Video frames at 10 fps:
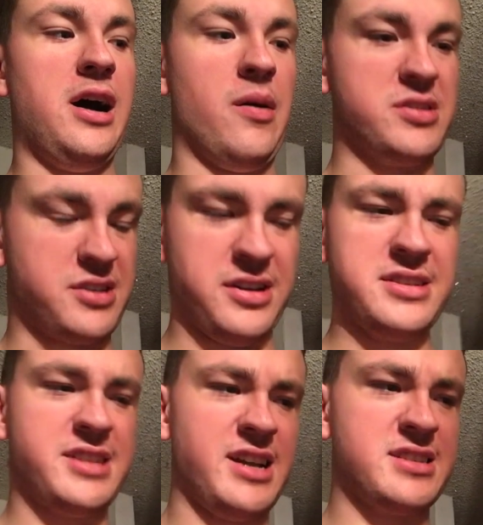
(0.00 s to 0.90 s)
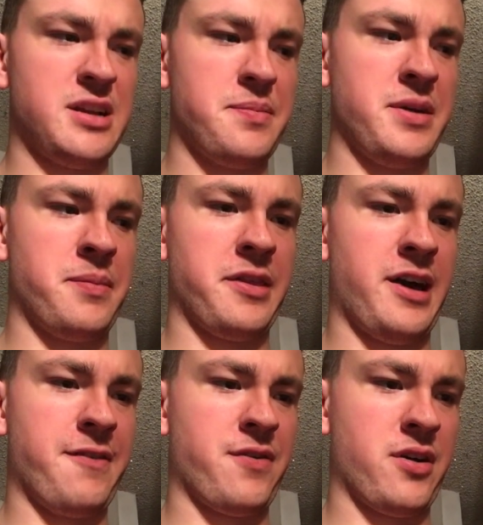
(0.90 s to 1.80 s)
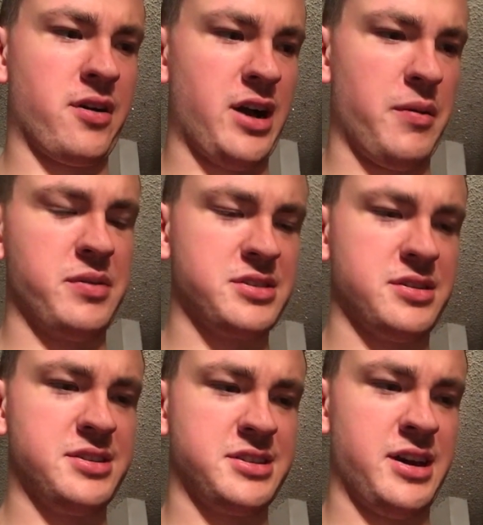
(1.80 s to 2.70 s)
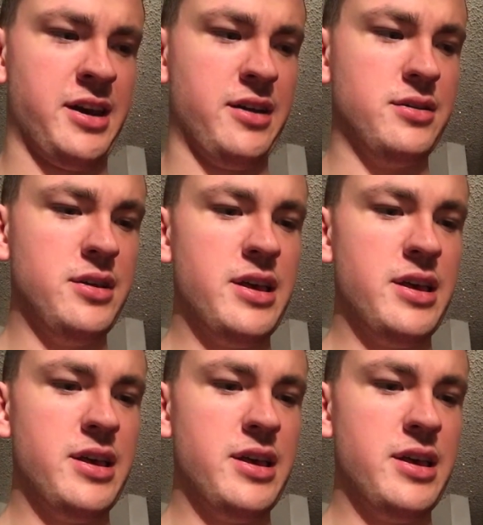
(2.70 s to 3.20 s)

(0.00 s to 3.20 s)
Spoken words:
I was going to say something, but I forgot what I was going to say.